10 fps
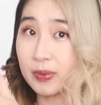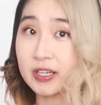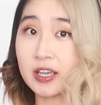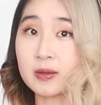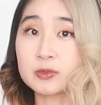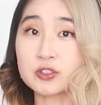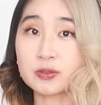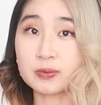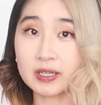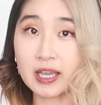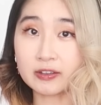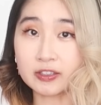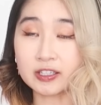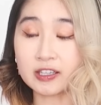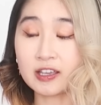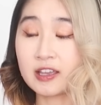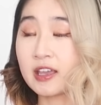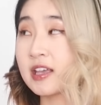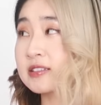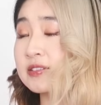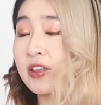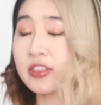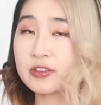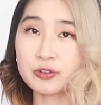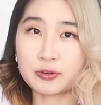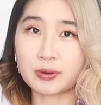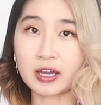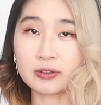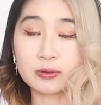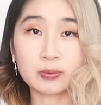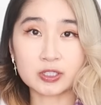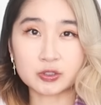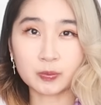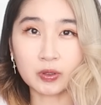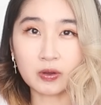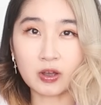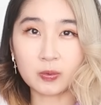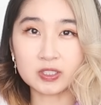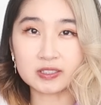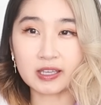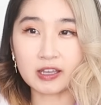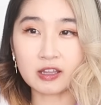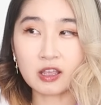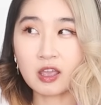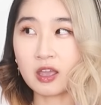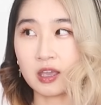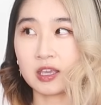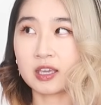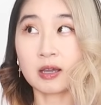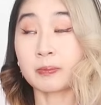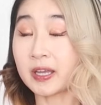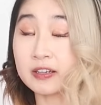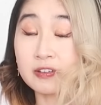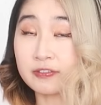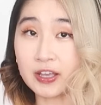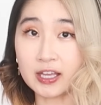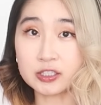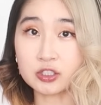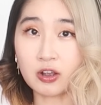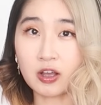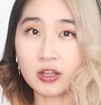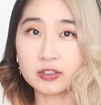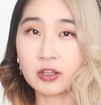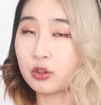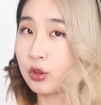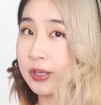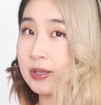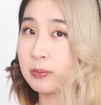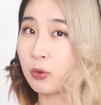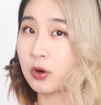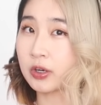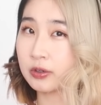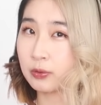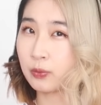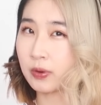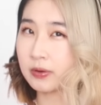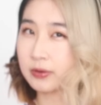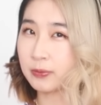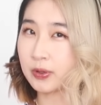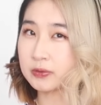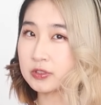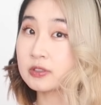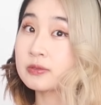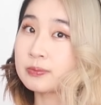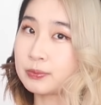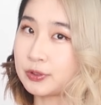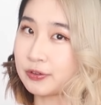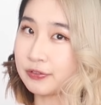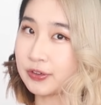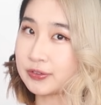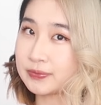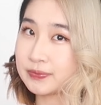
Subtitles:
when it comes to reality, it's nothing new how the rich will always get a competitive edge on looking more quote-unquote beautiful.